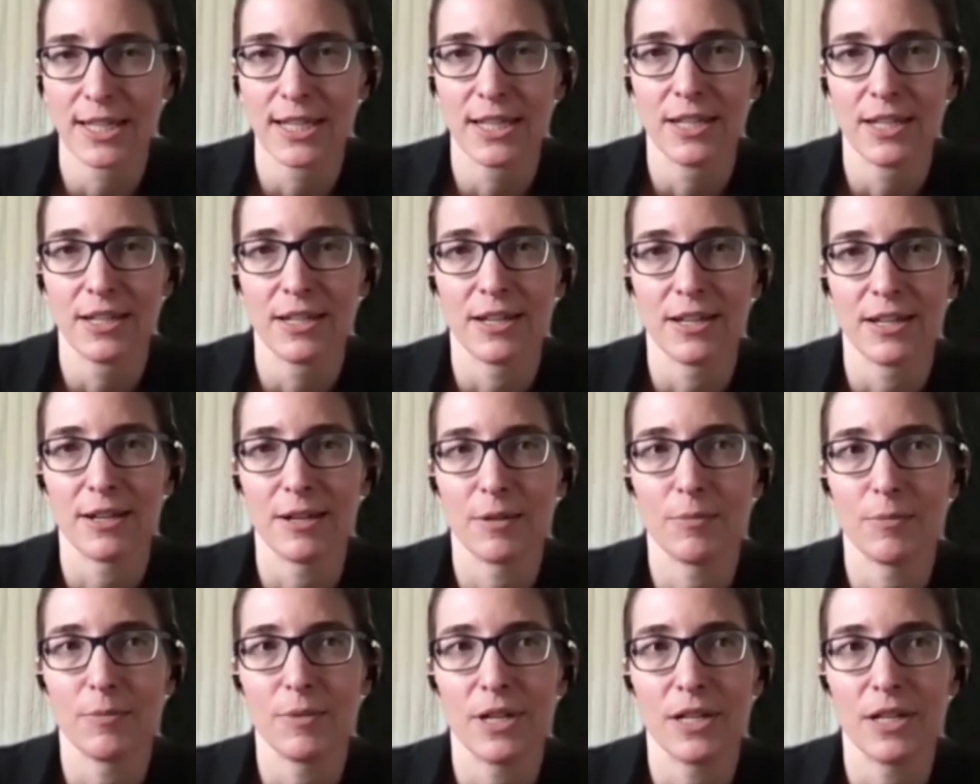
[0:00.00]
Okay.
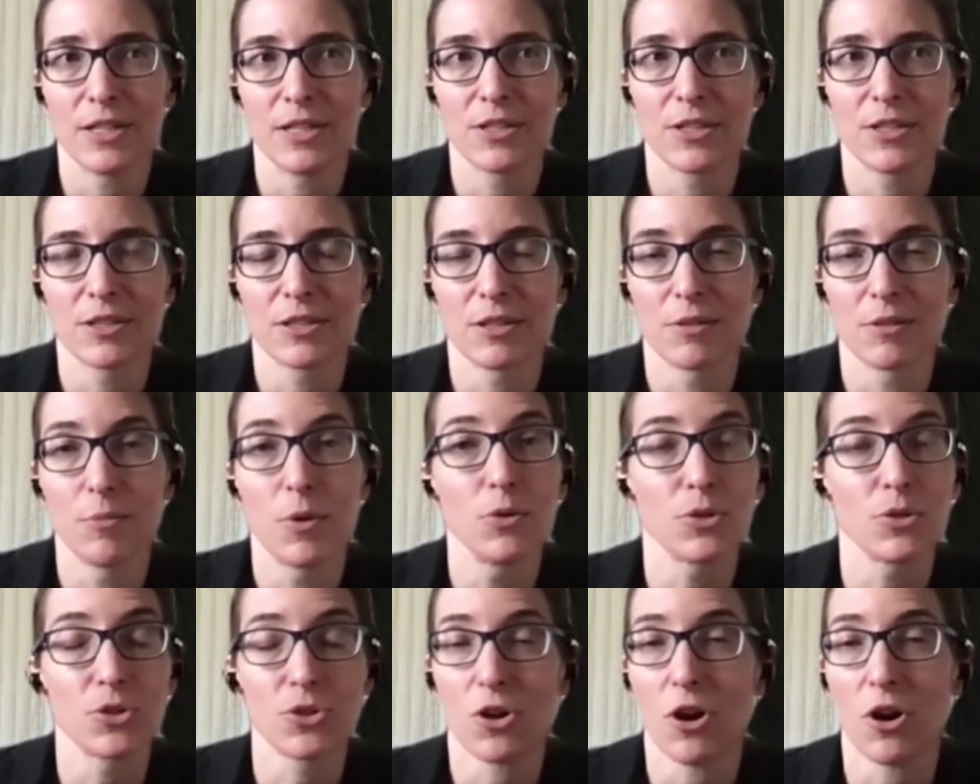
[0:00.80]
Um, it's the
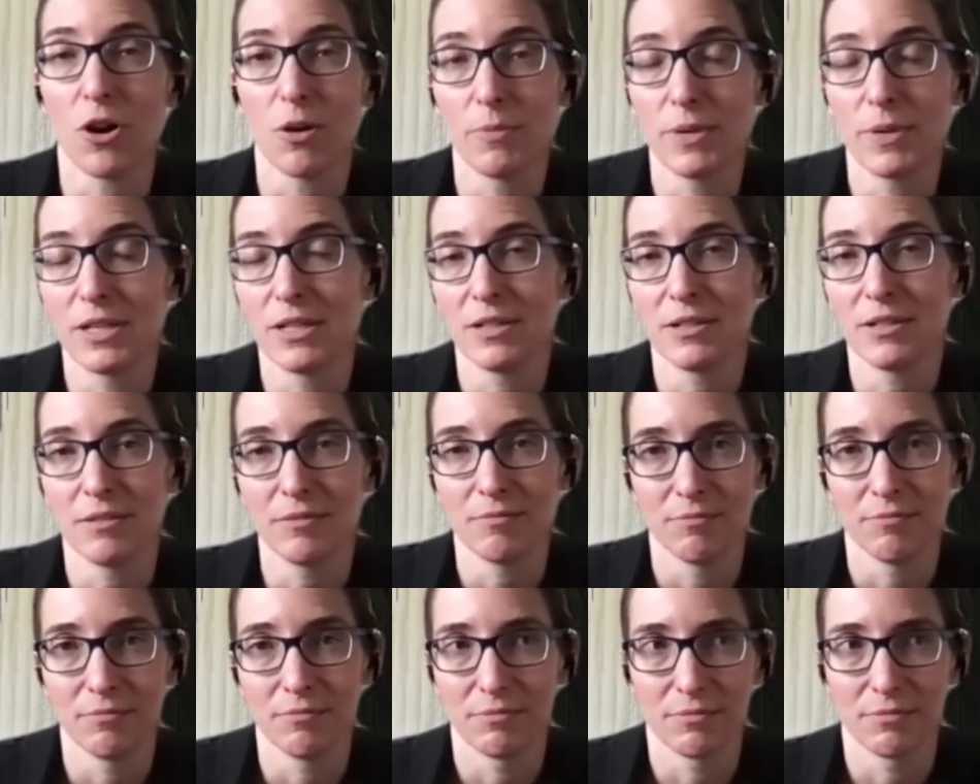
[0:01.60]
most
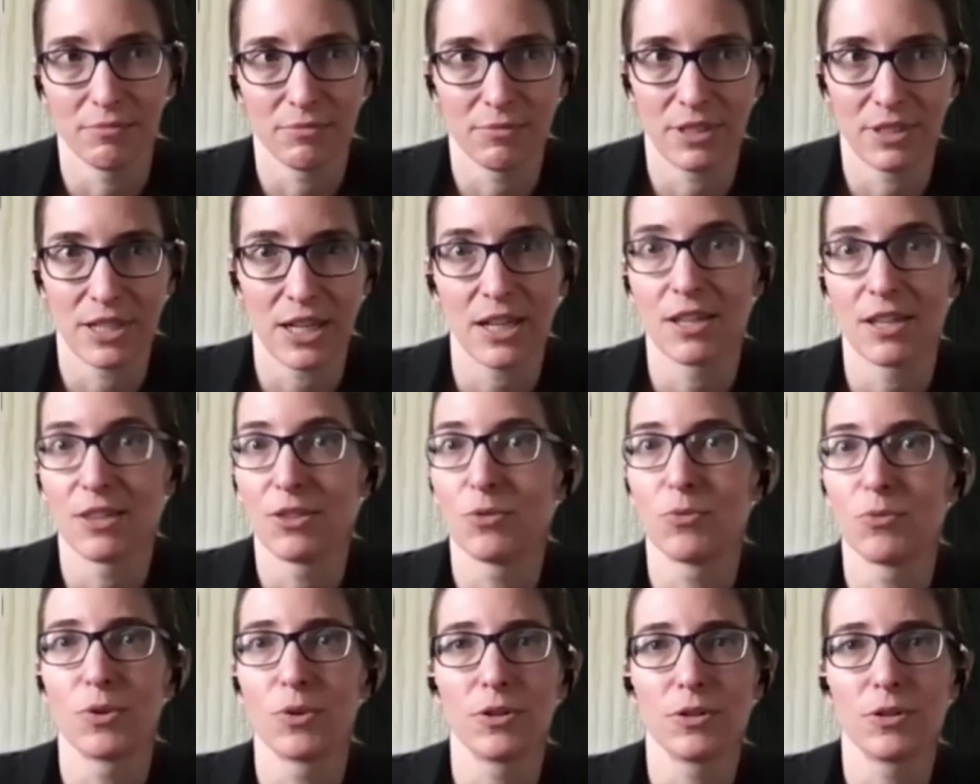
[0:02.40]
common tick in the
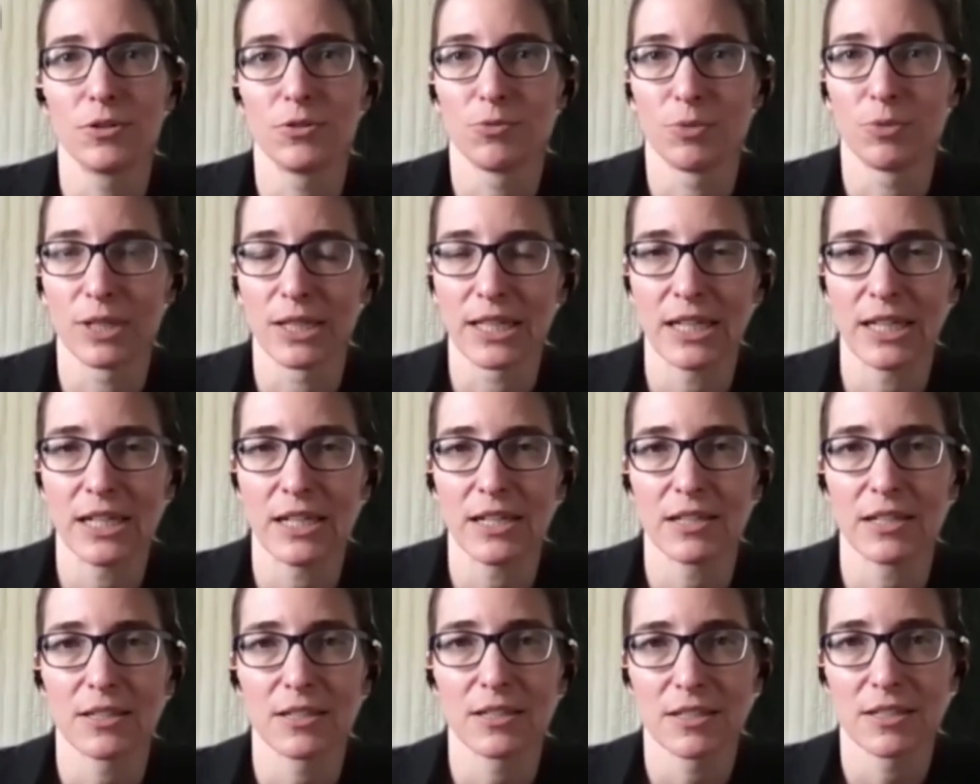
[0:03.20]
world, really.
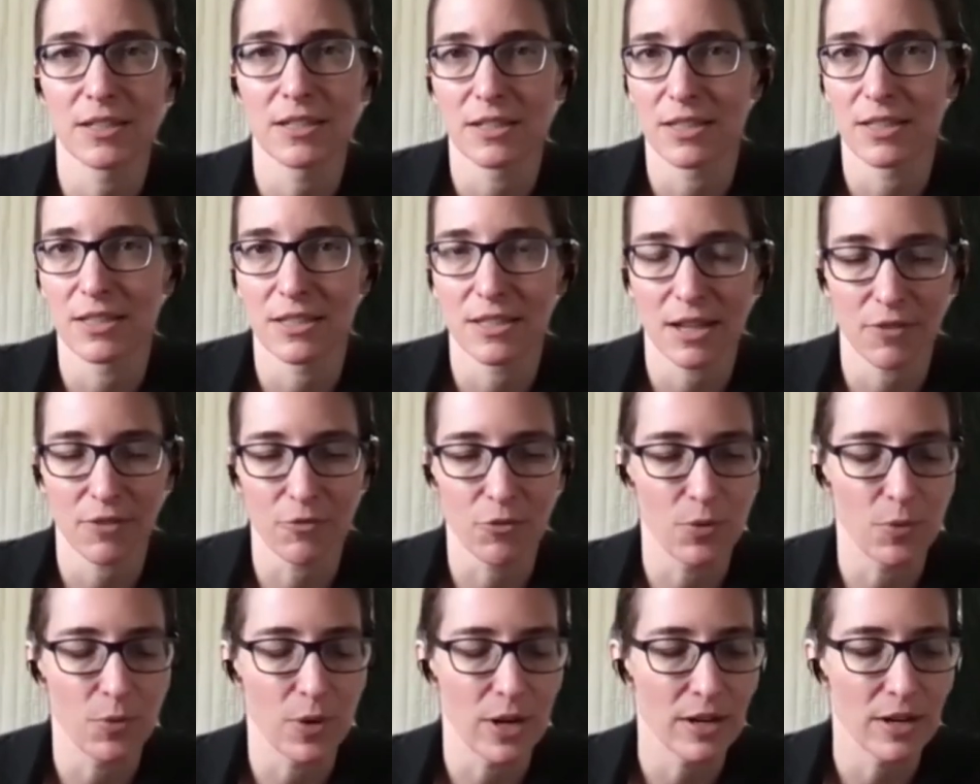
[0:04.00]
It's it's
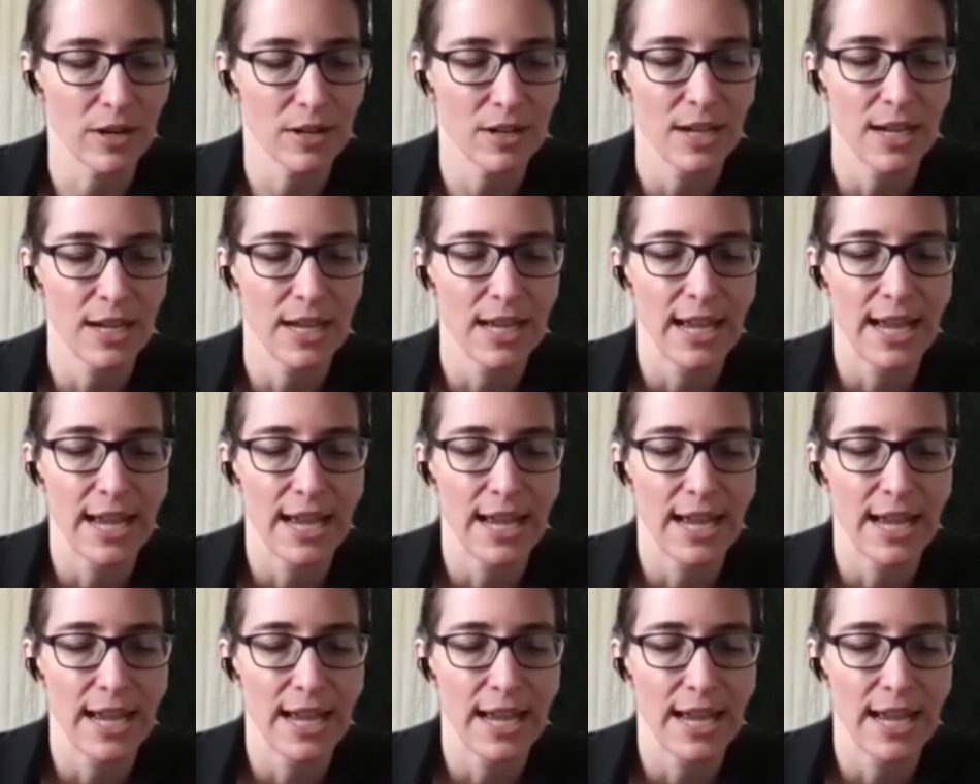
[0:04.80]
everywhere.